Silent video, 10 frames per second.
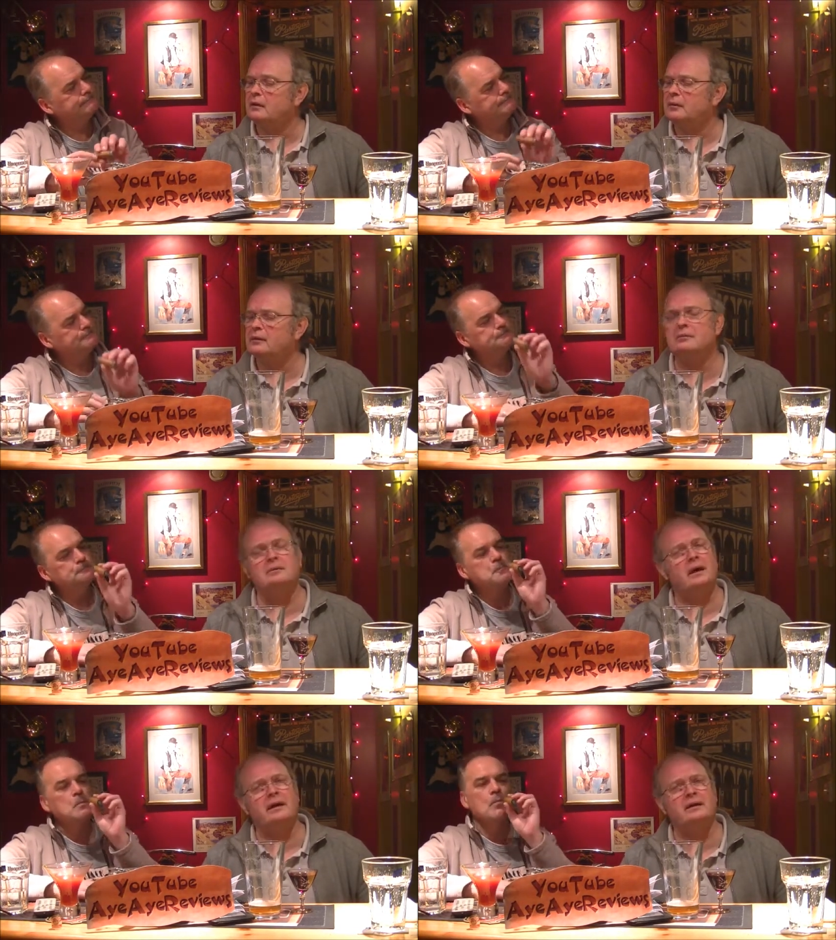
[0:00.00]
Speaker 1: Well,
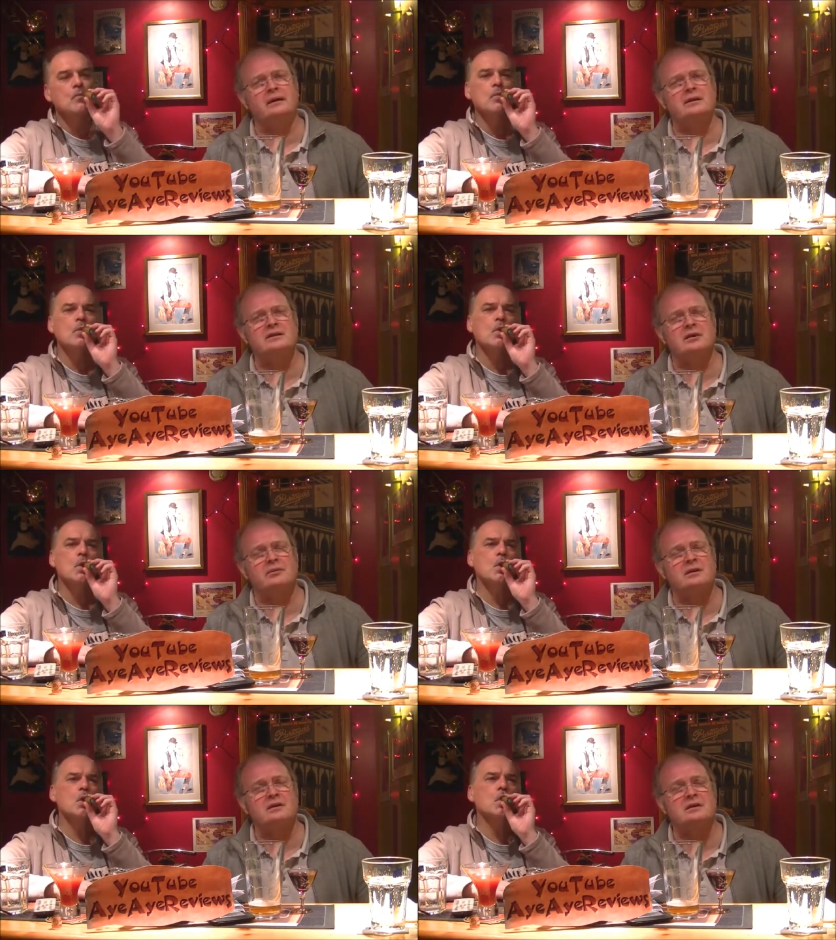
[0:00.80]
I can
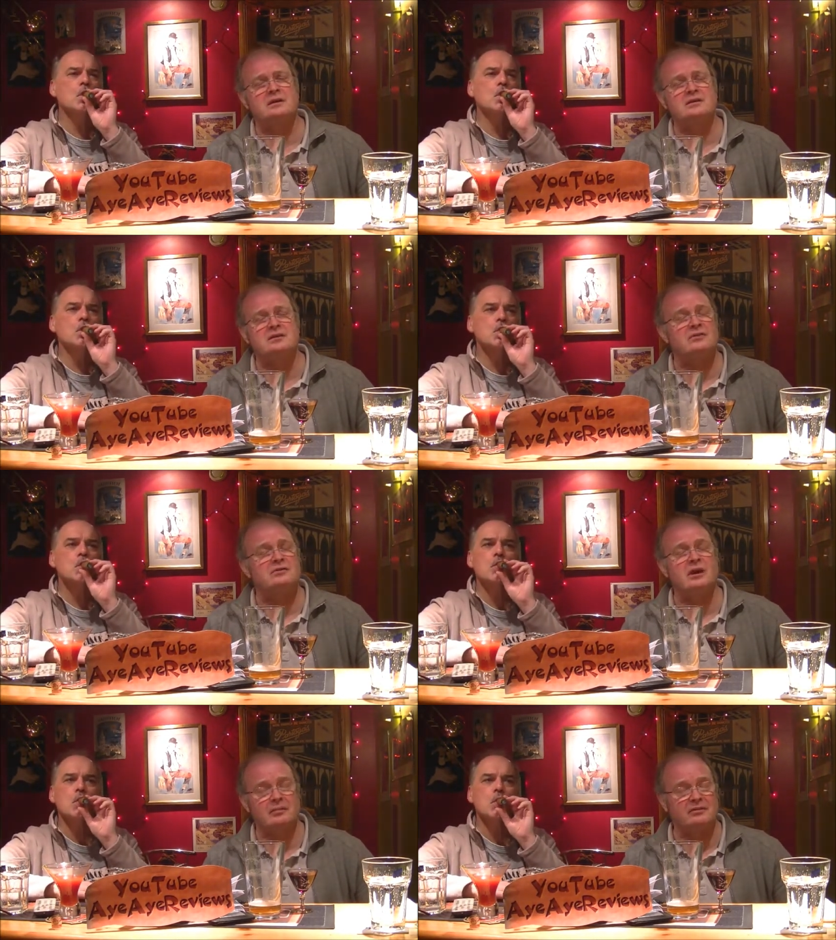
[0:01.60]
understand where
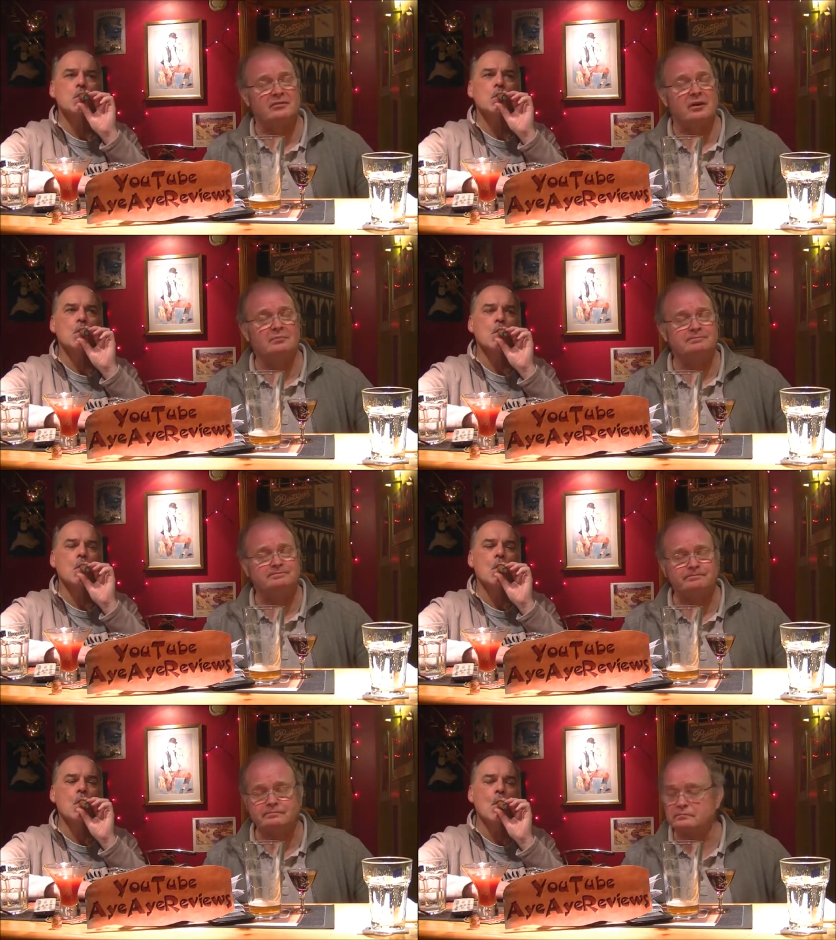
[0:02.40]
Steve's coming from.
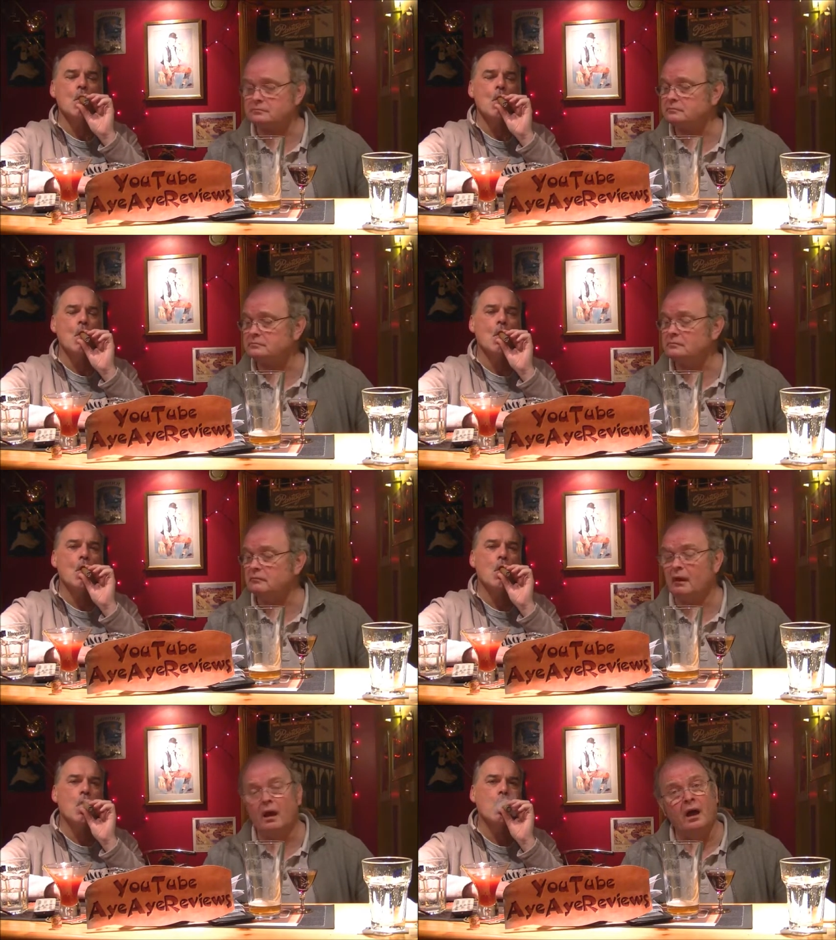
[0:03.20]

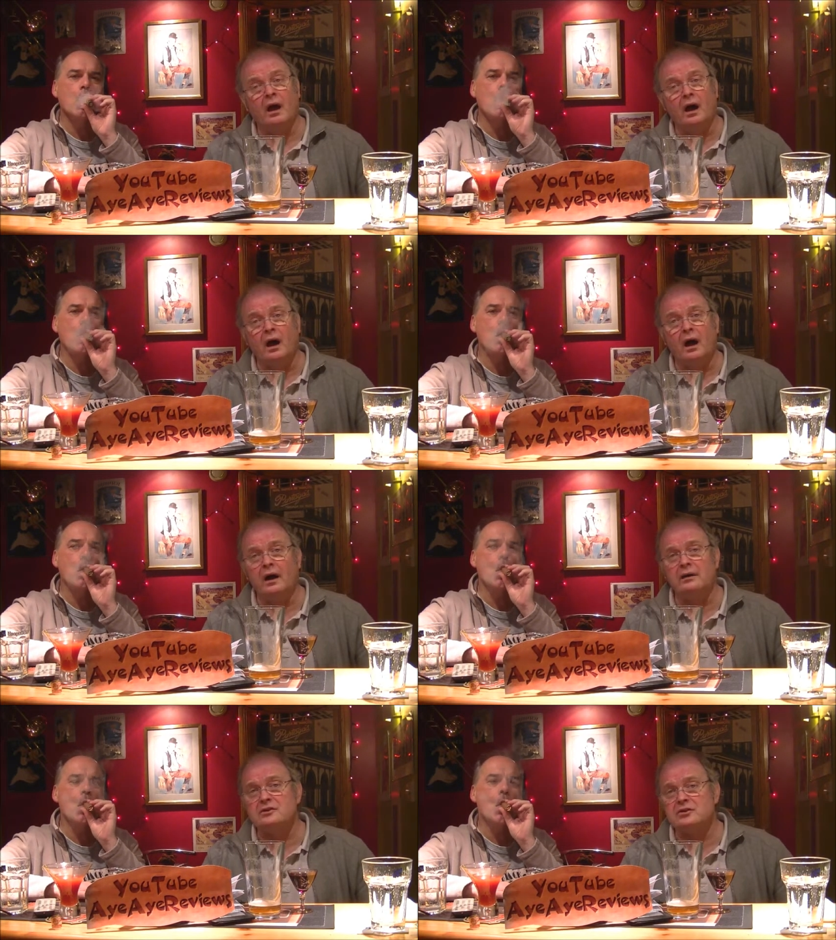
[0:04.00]
Mm.
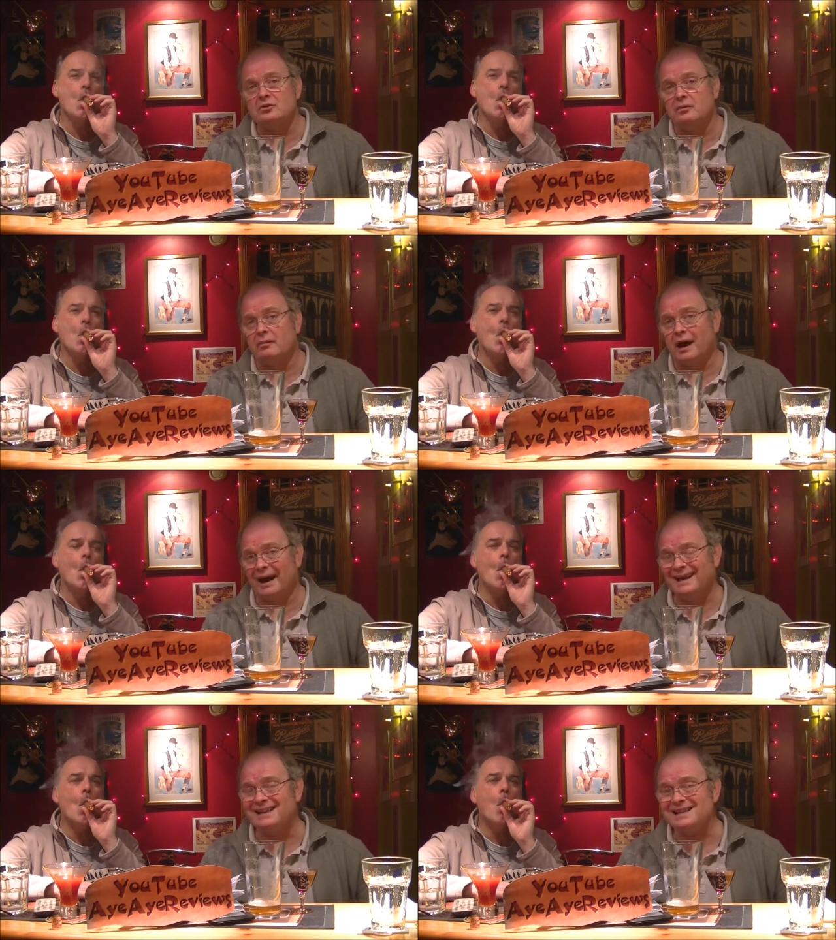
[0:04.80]
I'm going to score
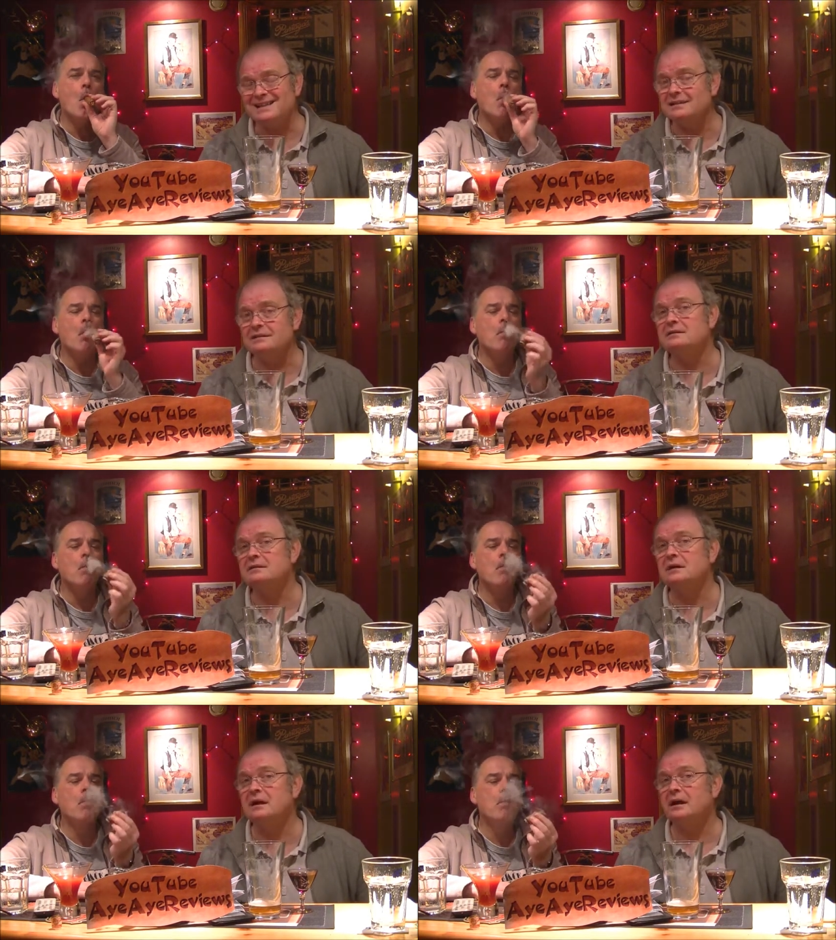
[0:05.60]
mine
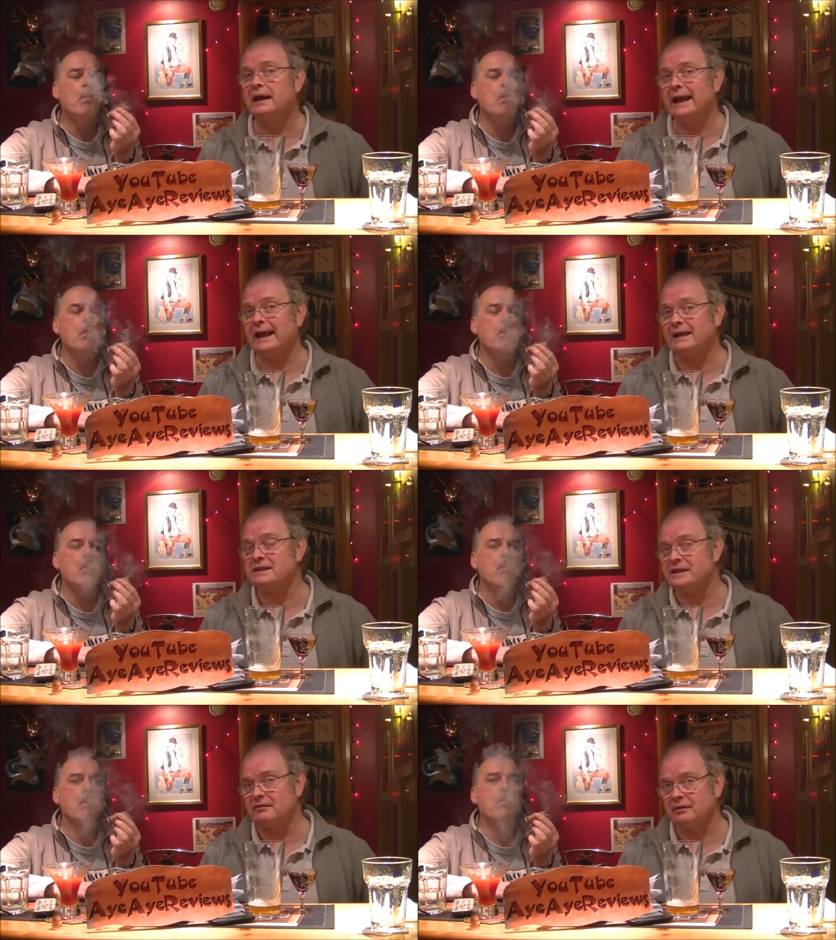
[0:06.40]

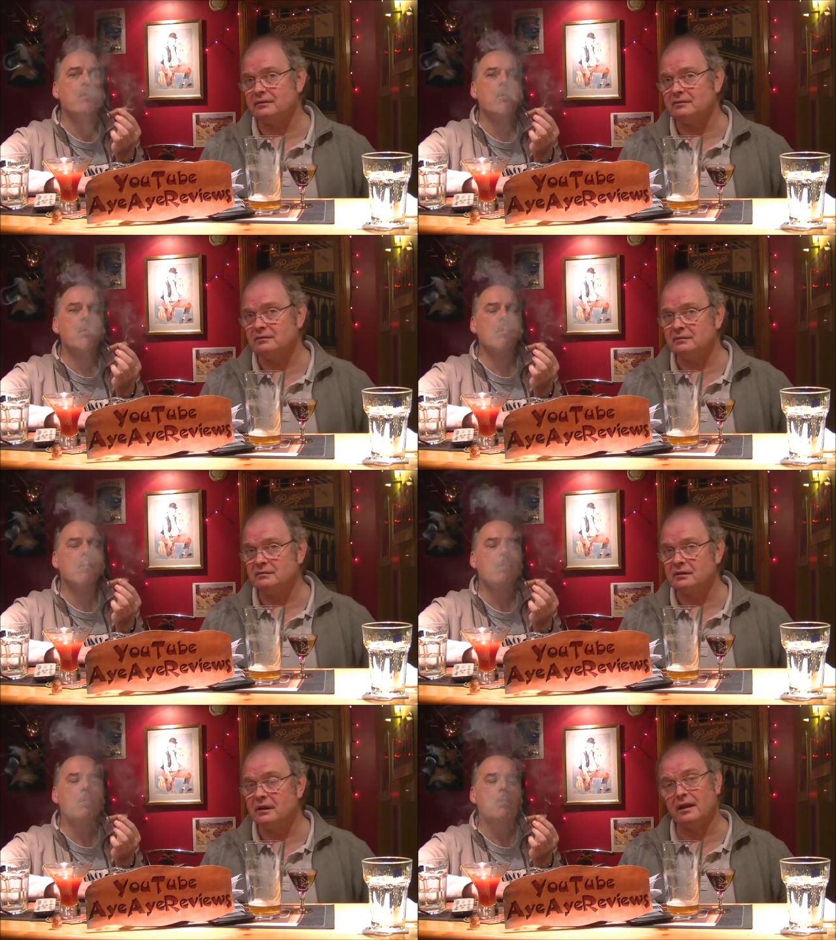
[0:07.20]
87 mm
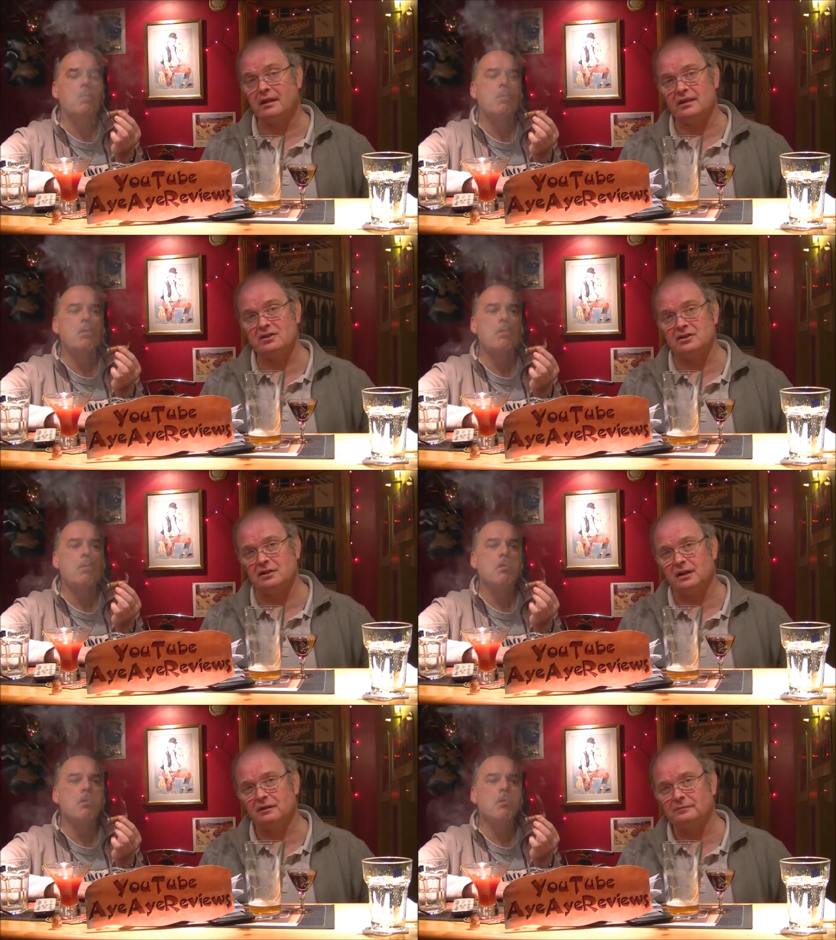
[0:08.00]
-hmm. this
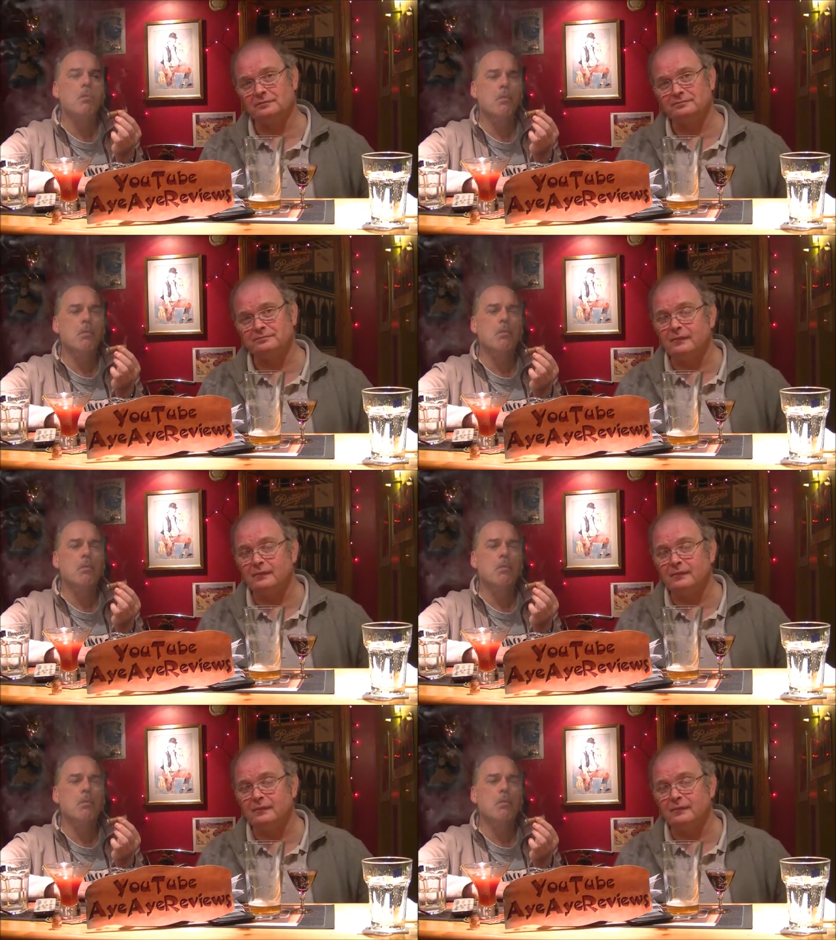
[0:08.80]
year, mm -hmm.